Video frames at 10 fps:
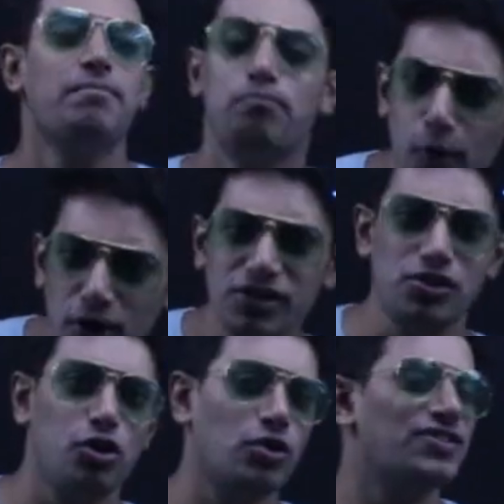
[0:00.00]

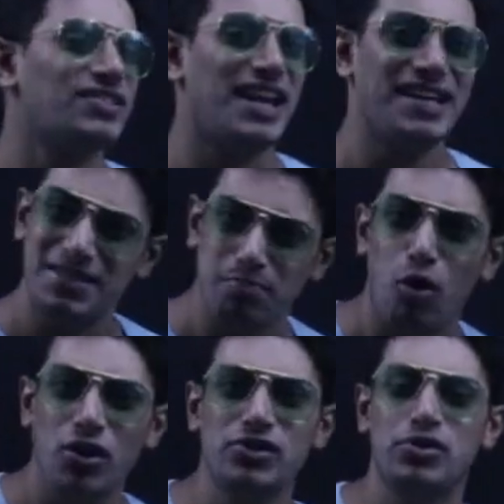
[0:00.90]
Boyle's law states,
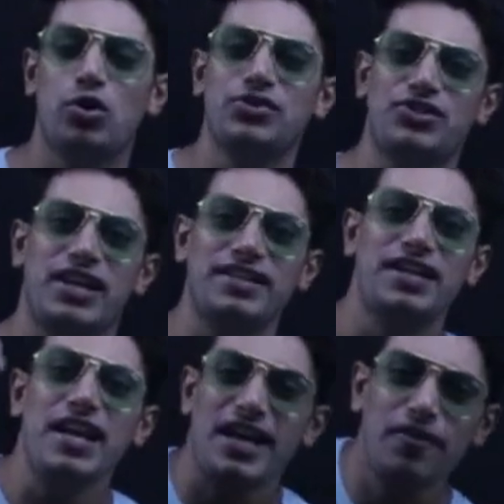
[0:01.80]

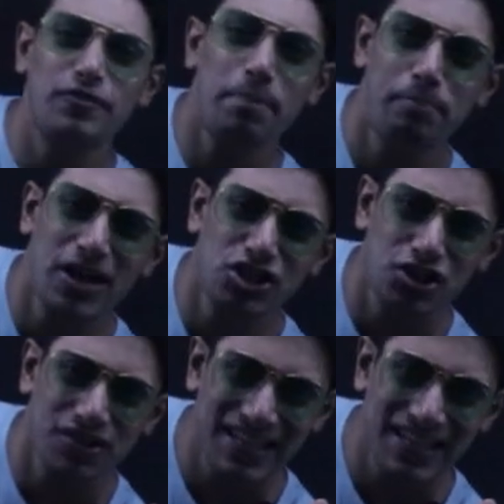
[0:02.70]
if the pressure